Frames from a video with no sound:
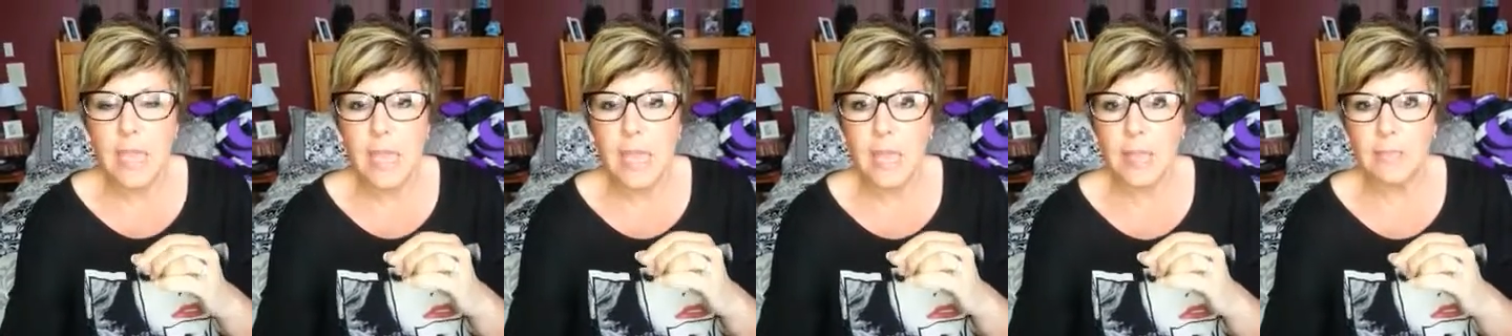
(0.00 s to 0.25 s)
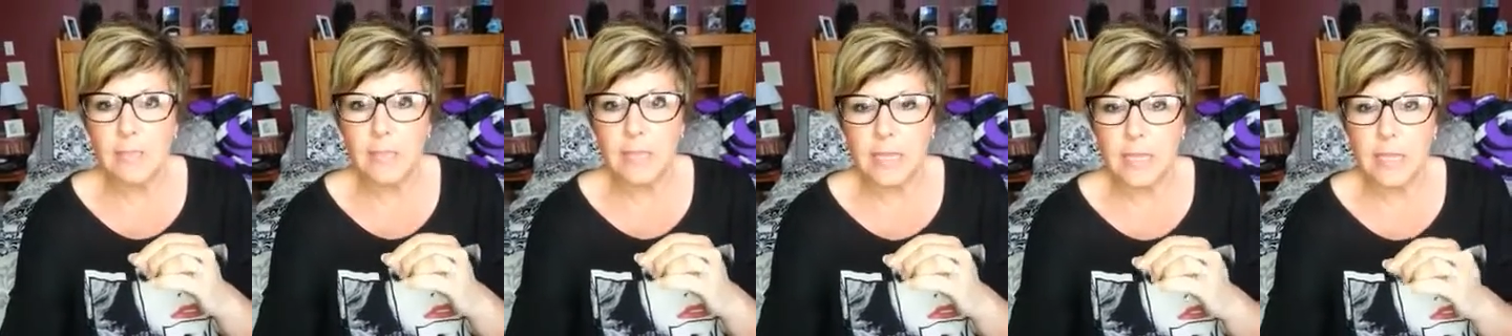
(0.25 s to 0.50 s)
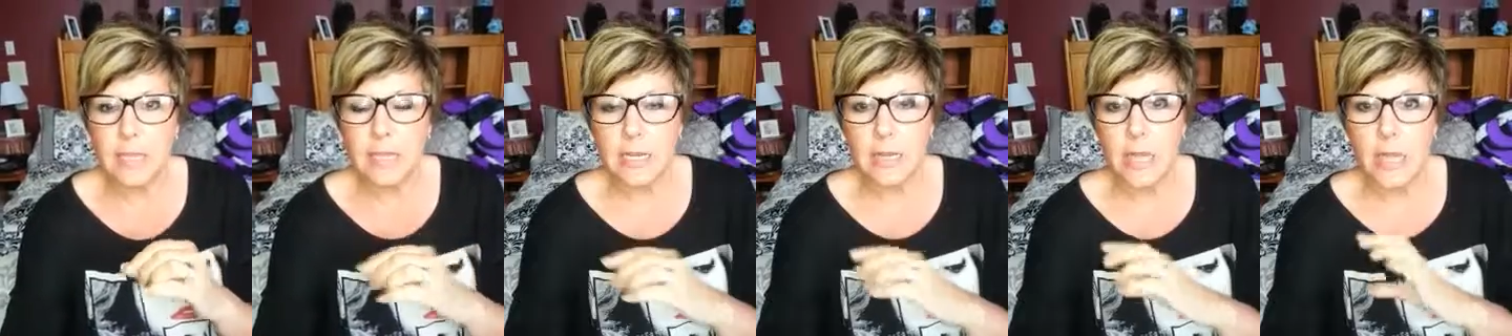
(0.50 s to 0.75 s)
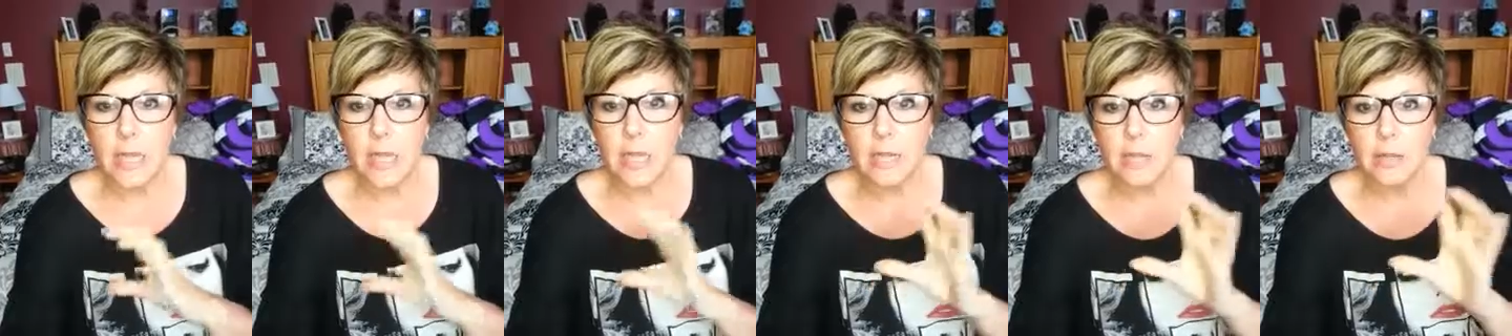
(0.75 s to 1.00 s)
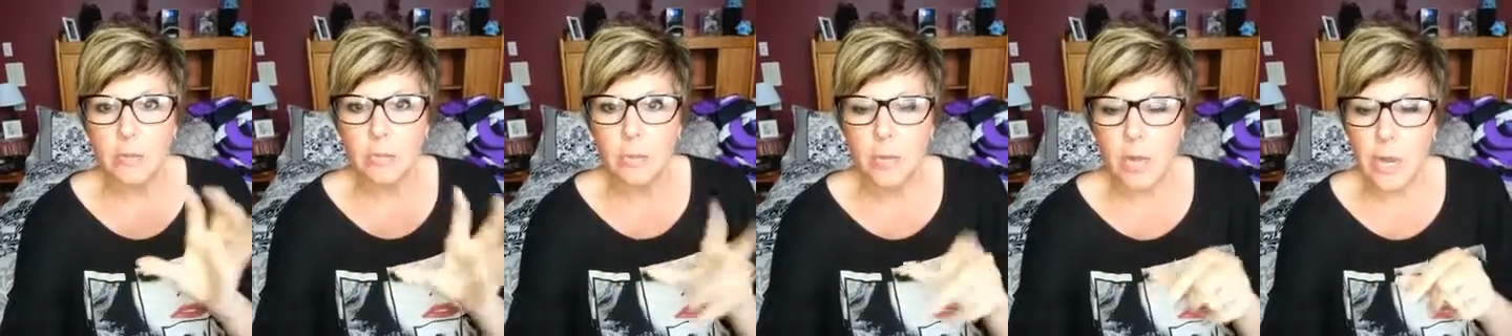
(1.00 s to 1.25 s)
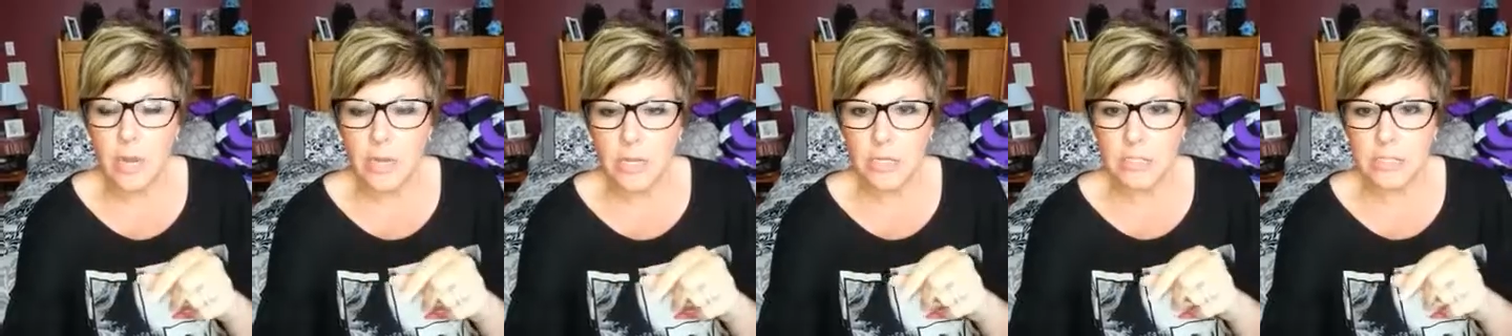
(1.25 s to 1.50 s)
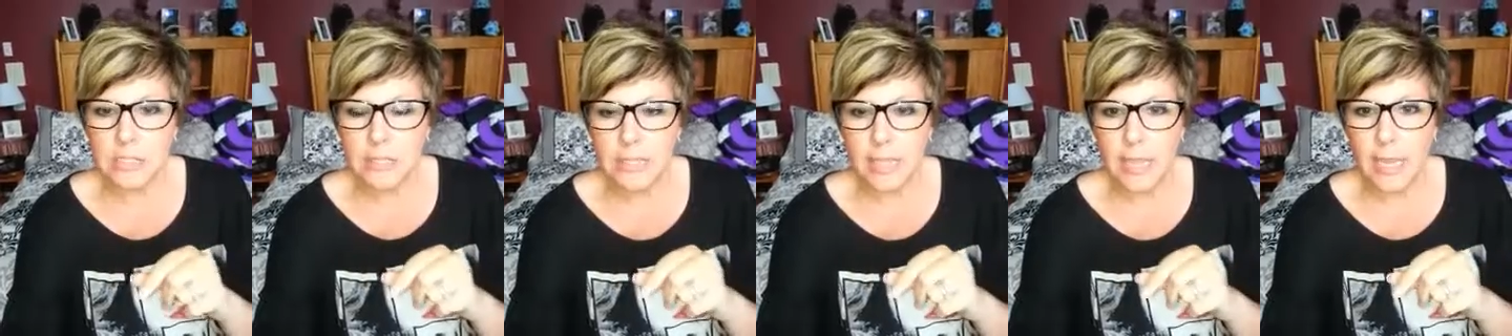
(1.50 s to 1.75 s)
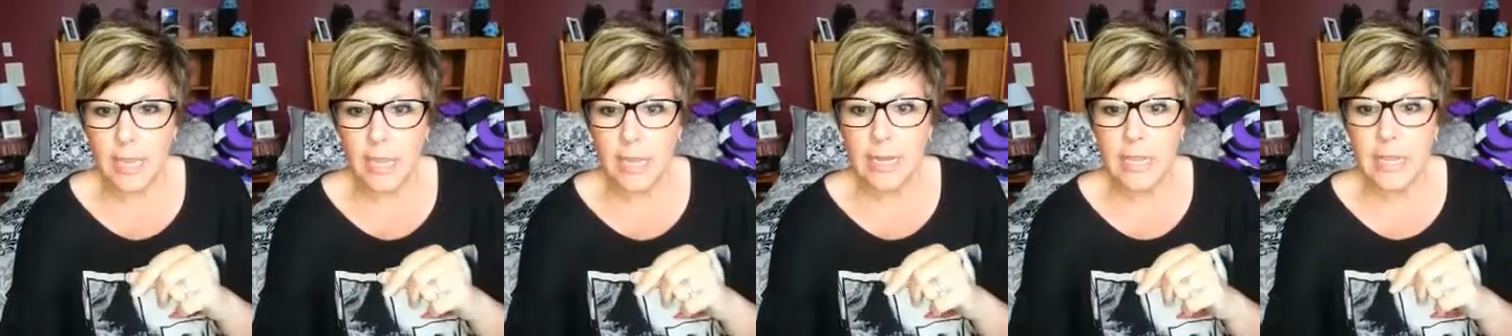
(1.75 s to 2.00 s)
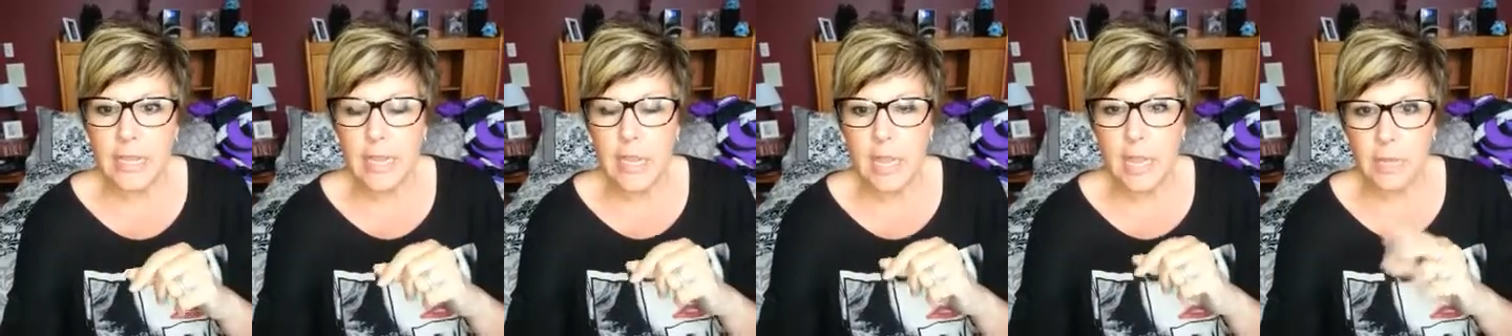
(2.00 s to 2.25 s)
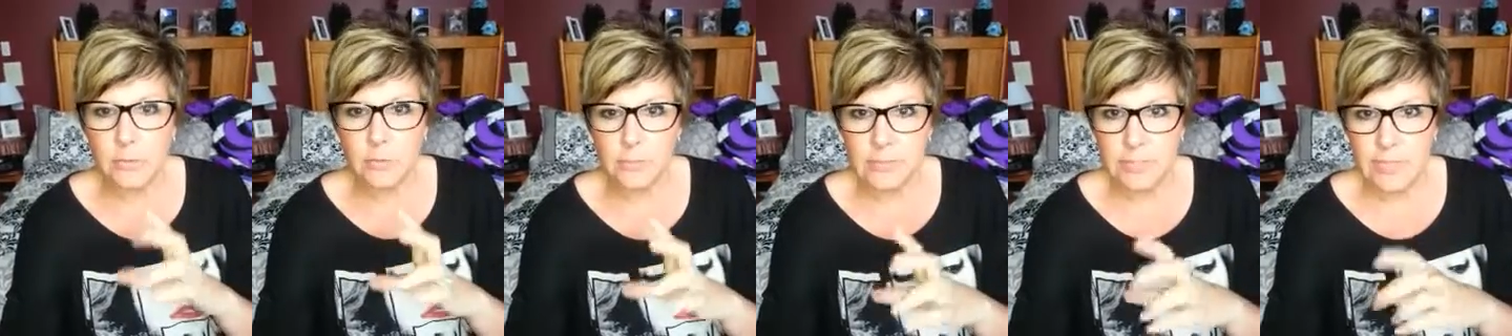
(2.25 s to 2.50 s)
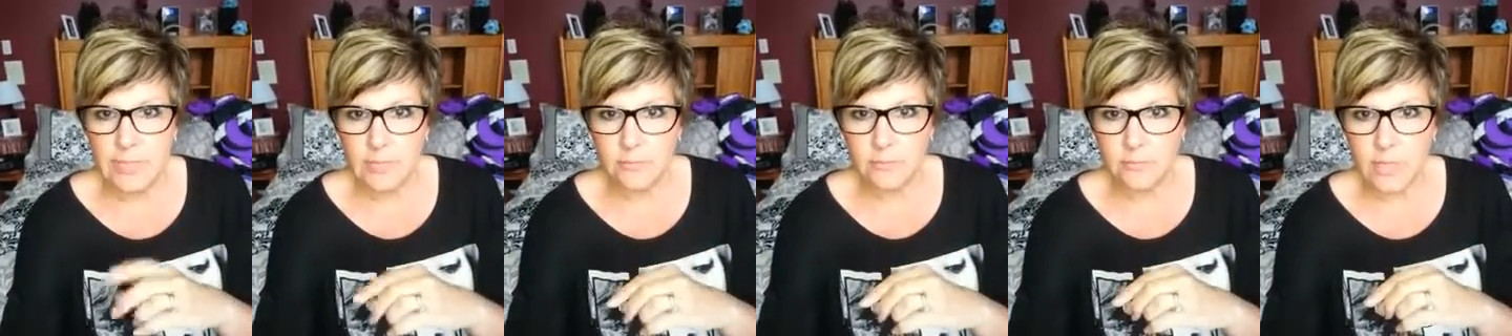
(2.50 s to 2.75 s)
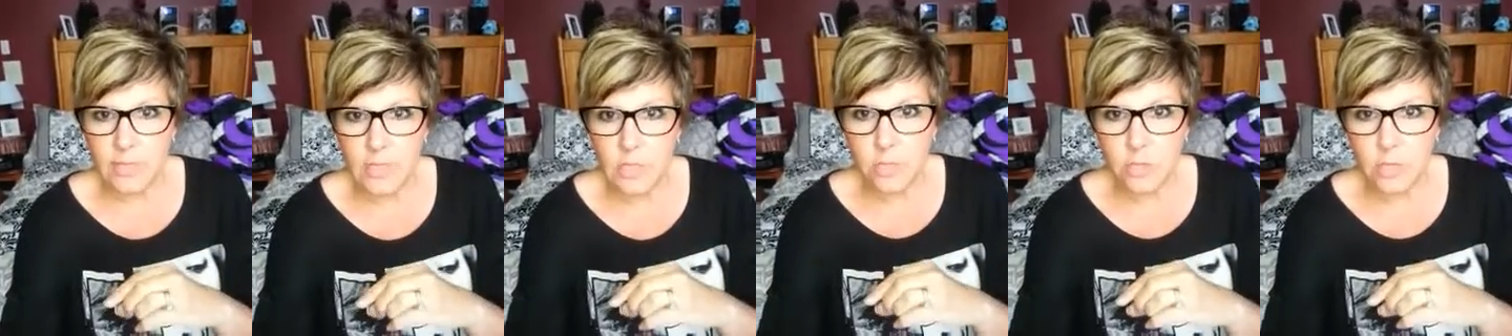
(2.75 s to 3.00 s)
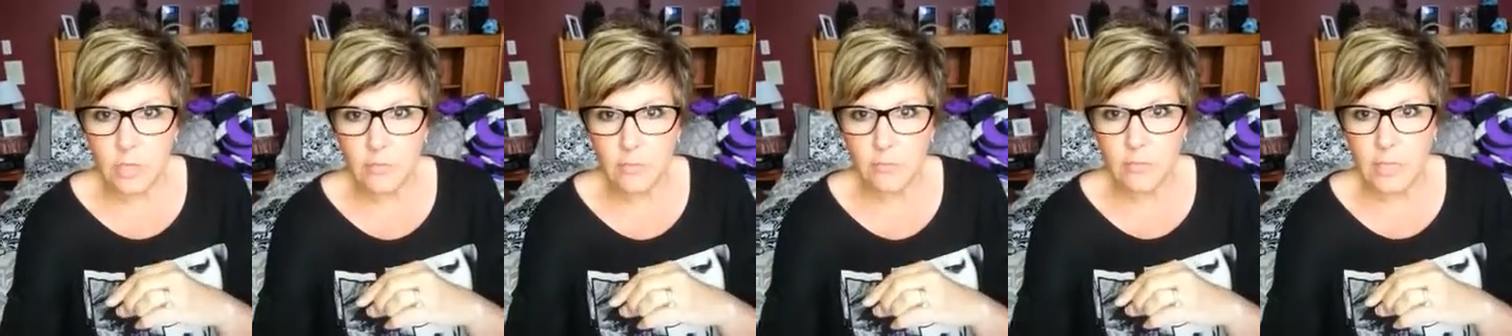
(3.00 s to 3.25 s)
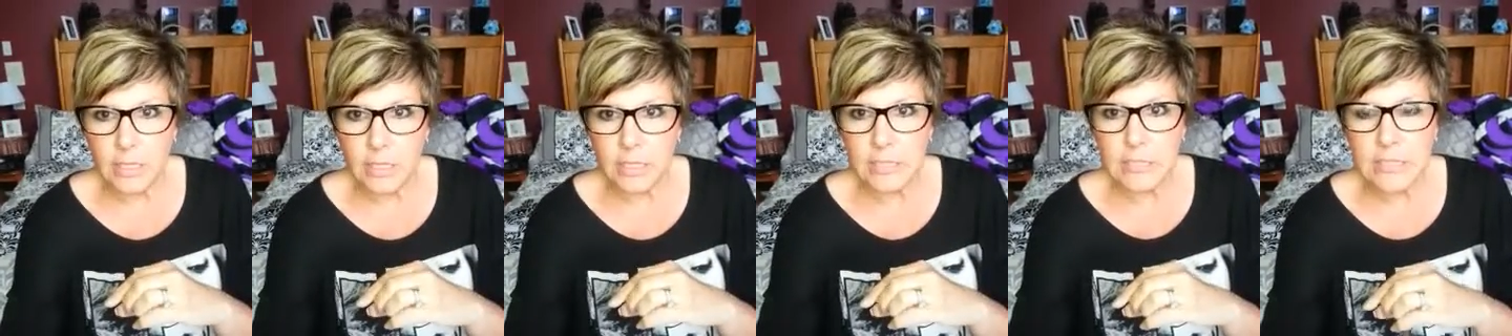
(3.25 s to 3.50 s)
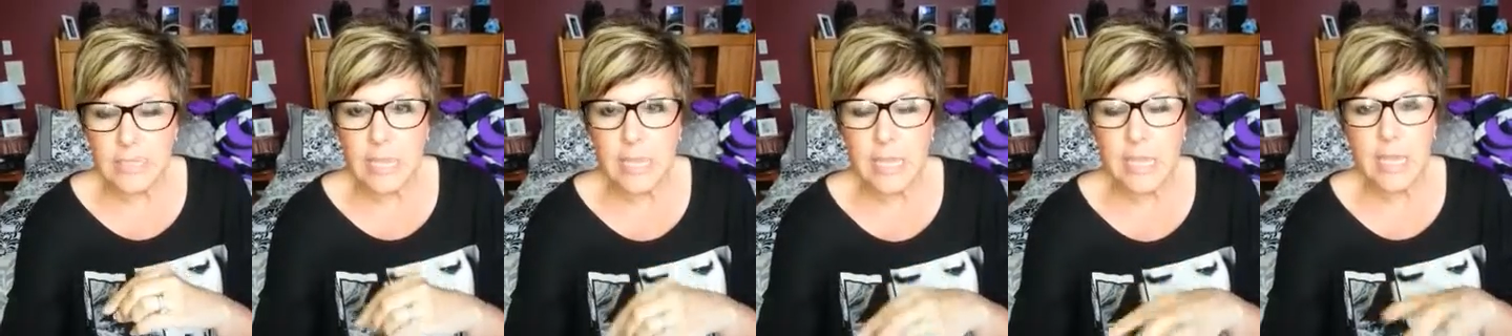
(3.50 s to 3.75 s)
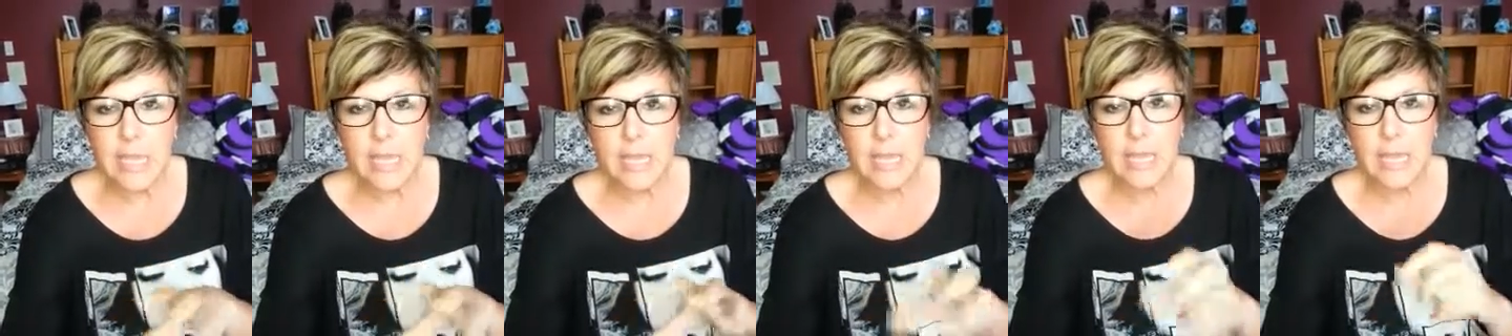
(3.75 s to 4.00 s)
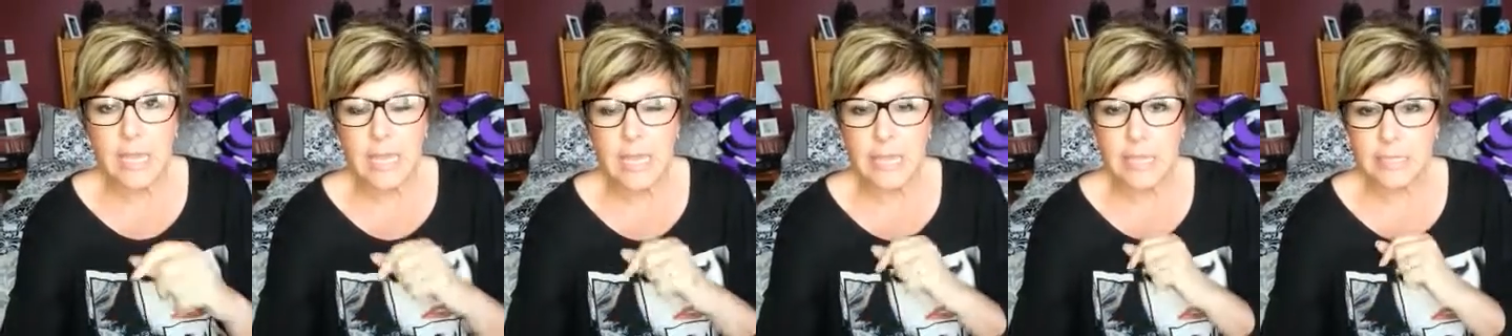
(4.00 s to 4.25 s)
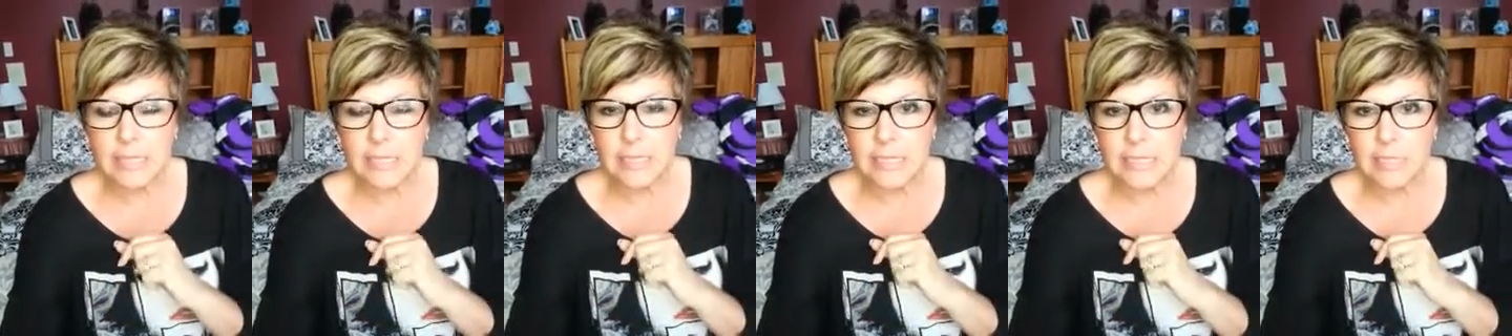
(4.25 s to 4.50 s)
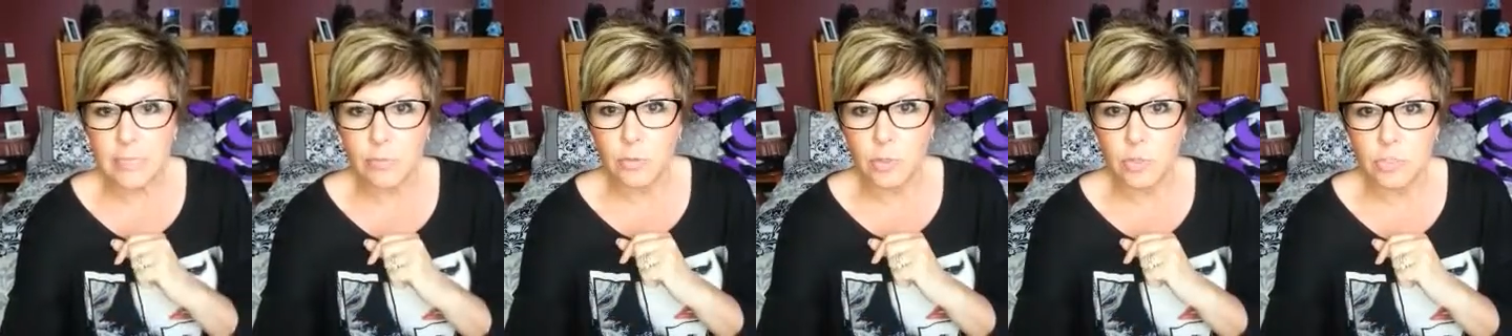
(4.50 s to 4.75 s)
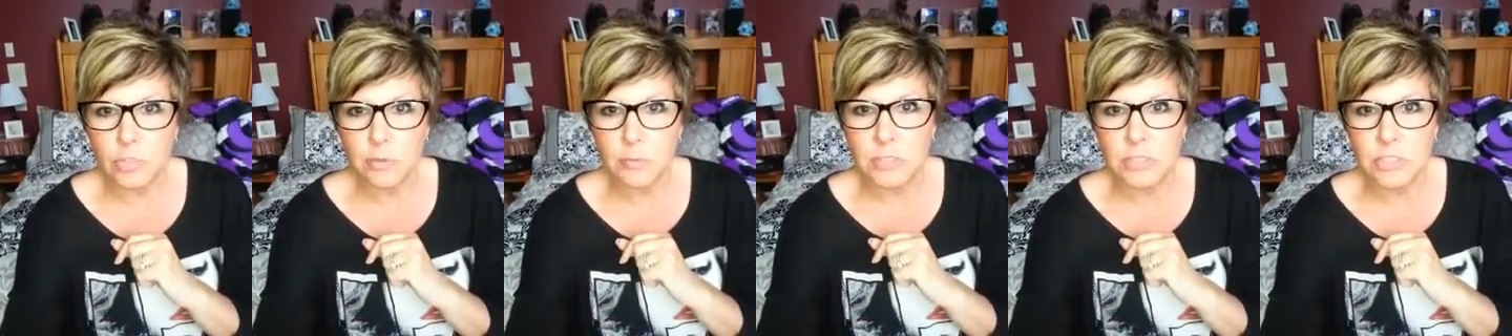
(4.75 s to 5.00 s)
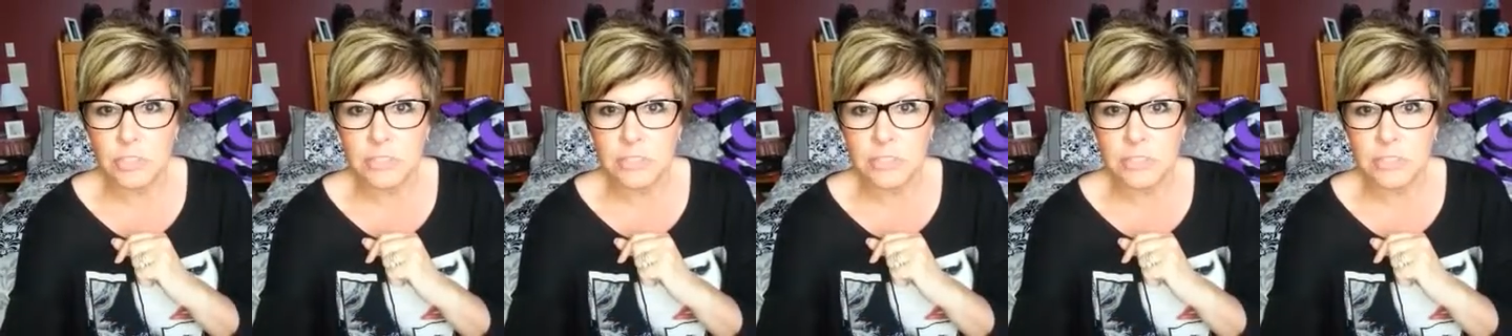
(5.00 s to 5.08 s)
And then uh, prior to that, I was at a vendor event and I had a lady approach me.